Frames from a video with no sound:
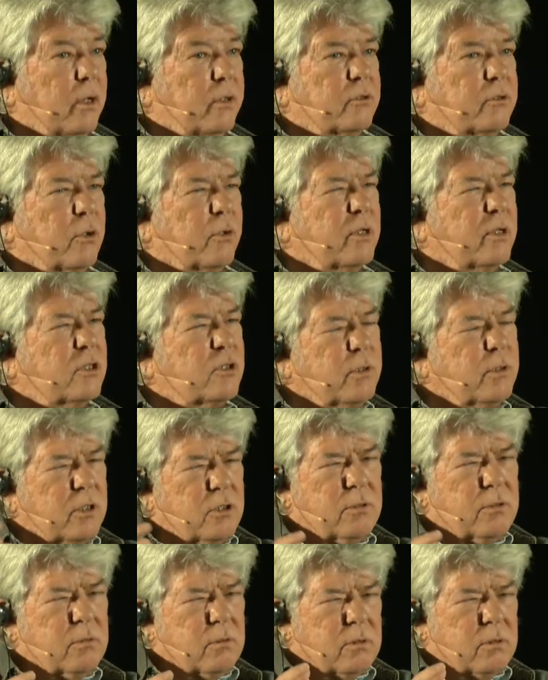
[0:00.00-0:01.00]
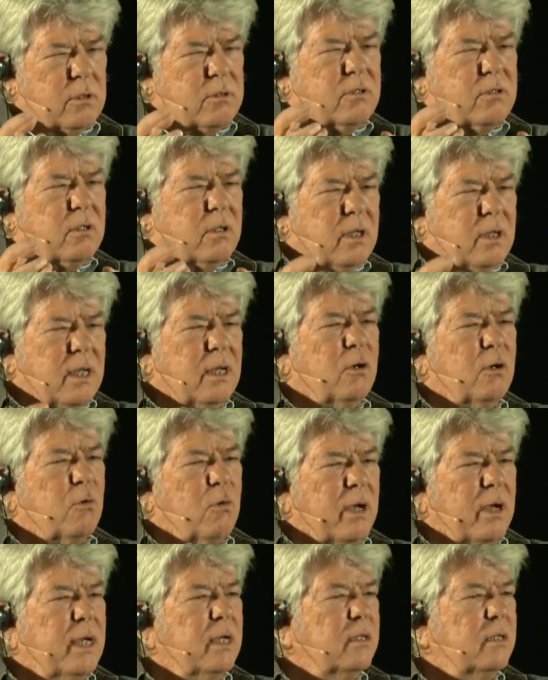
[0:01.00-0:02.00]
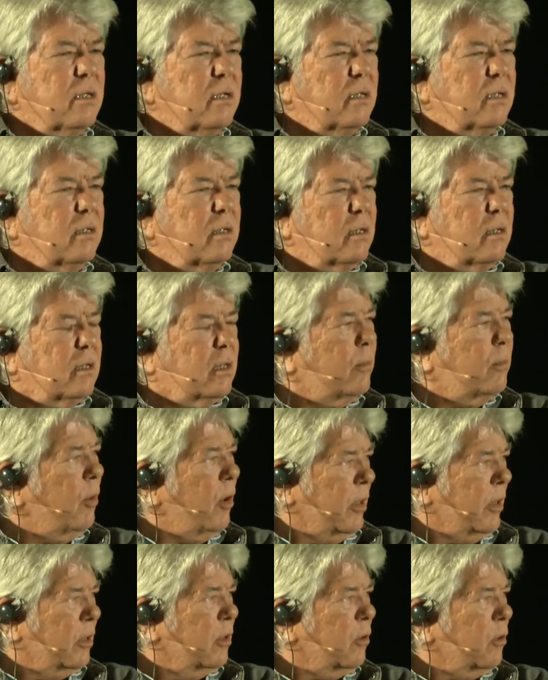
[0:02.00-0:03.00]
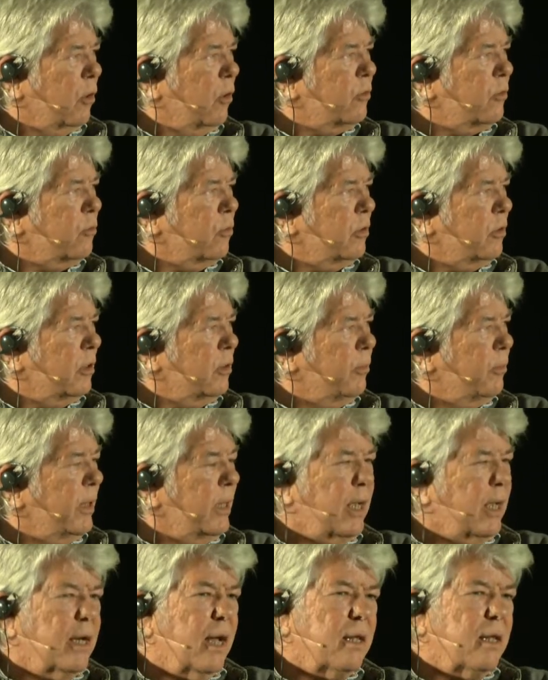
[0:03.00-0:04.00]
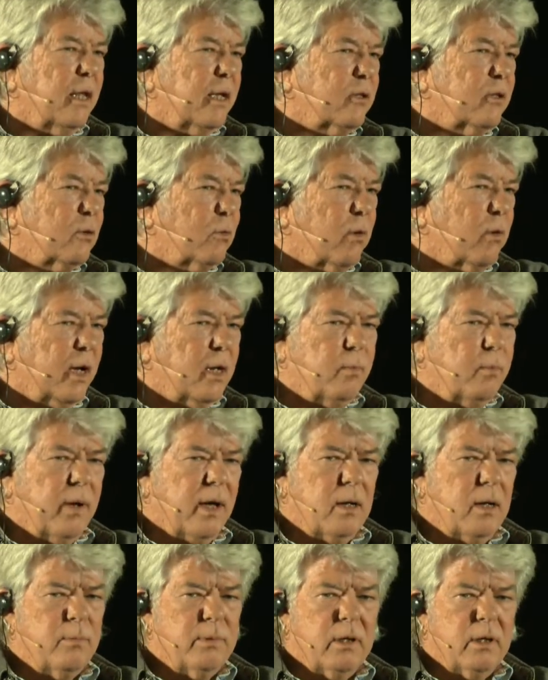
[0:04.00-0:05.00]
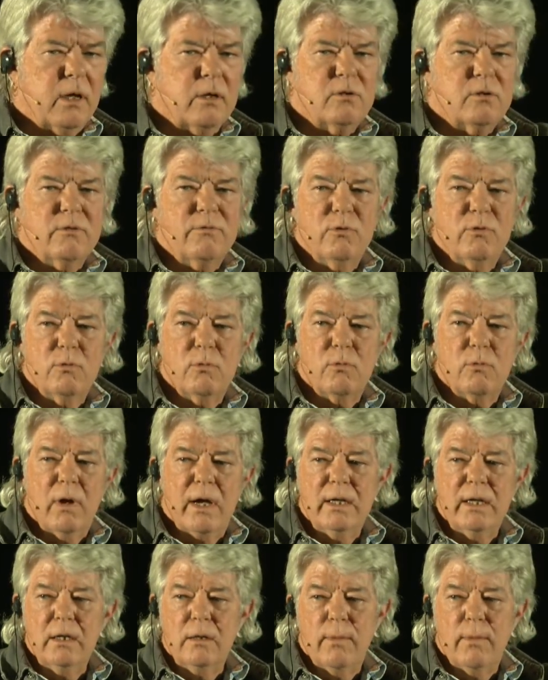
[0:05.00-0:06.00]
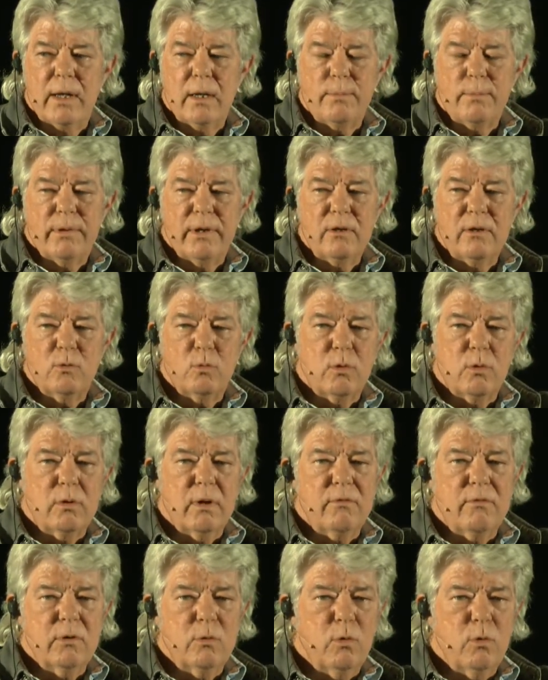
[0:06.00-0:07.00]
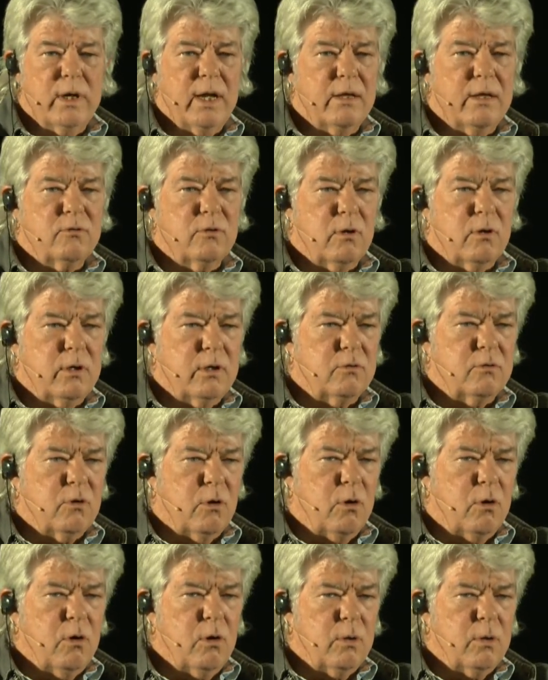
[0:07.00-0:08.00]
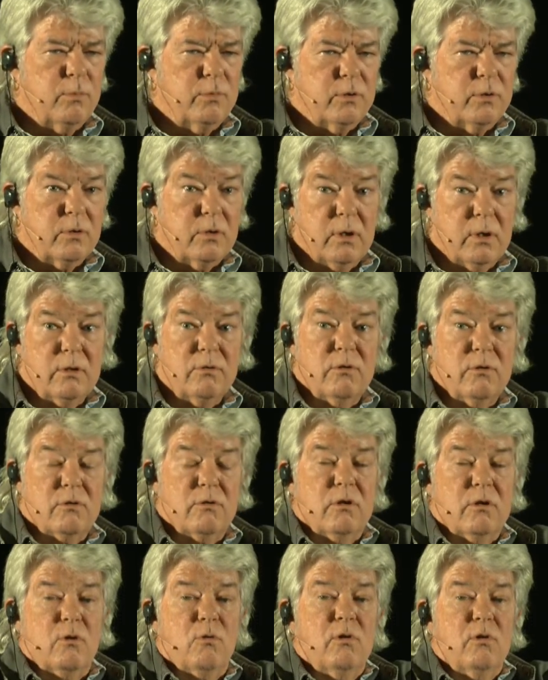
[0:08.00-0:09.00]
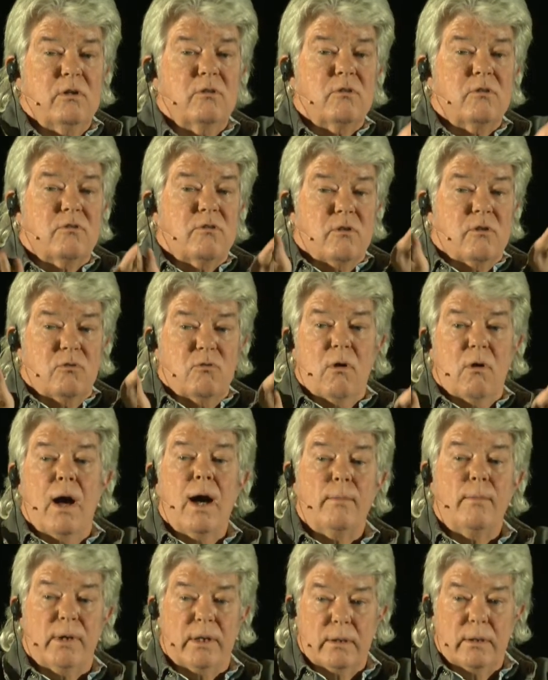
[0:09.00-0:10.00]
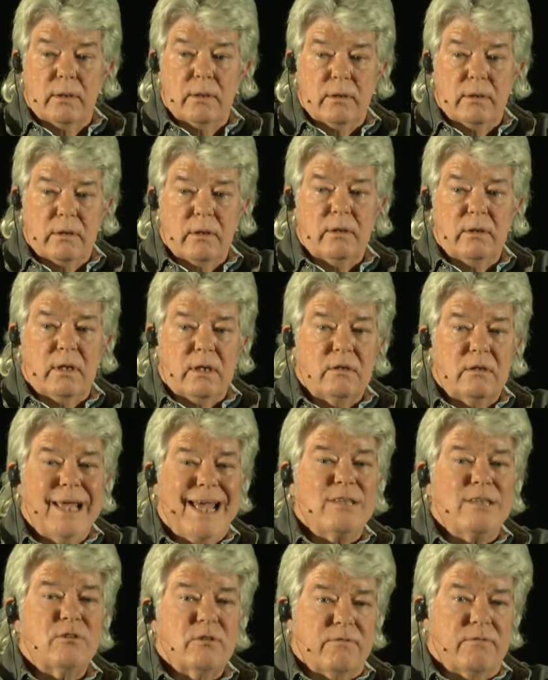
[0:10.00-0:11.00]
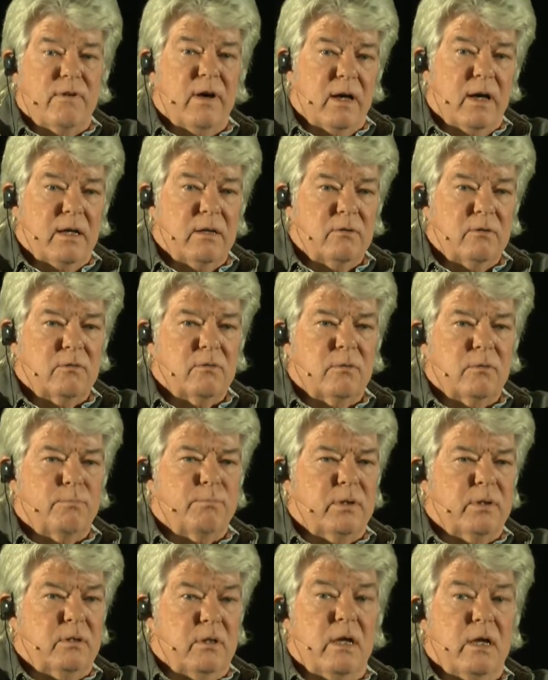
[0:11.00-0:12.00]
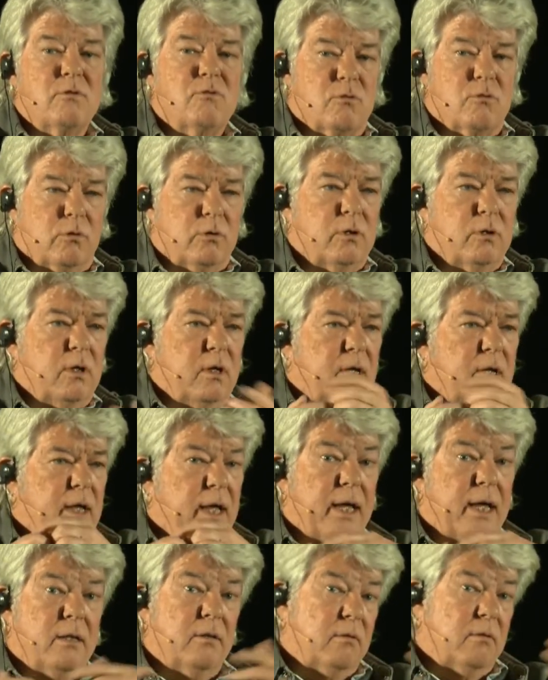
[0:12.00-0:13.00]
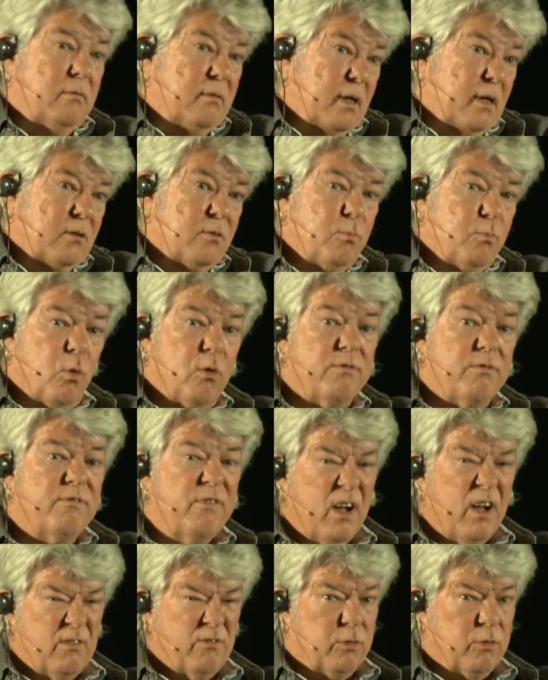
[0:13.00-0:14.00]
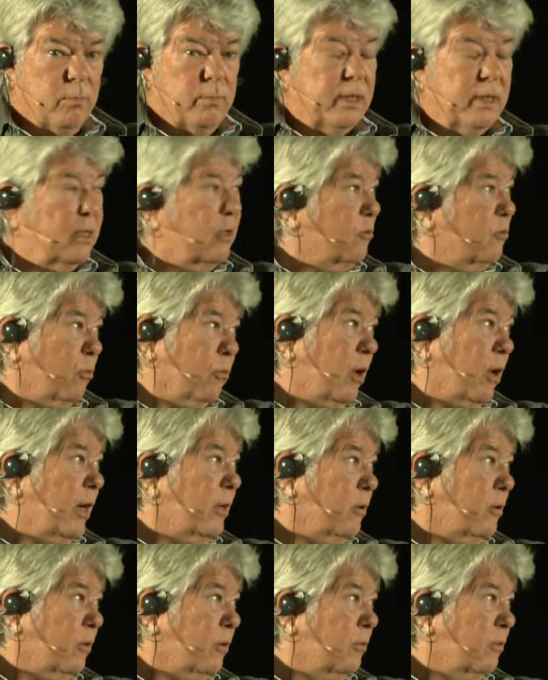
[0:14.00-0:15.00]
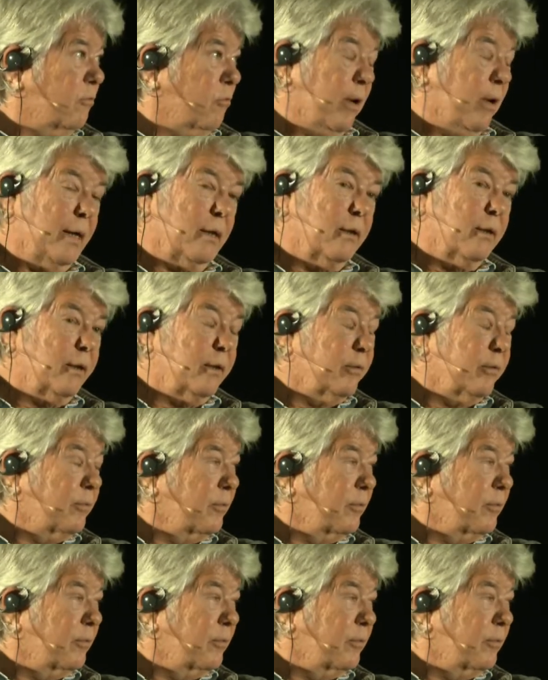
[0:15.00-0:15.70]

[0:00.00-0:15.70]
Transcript: So it's ingrained in American culture a little bit, and I like to write about it, because if you're writing about a place where everyone is armed, it just increases the drama, it intensifies potential, and that's more fun for me as a writer, frankly.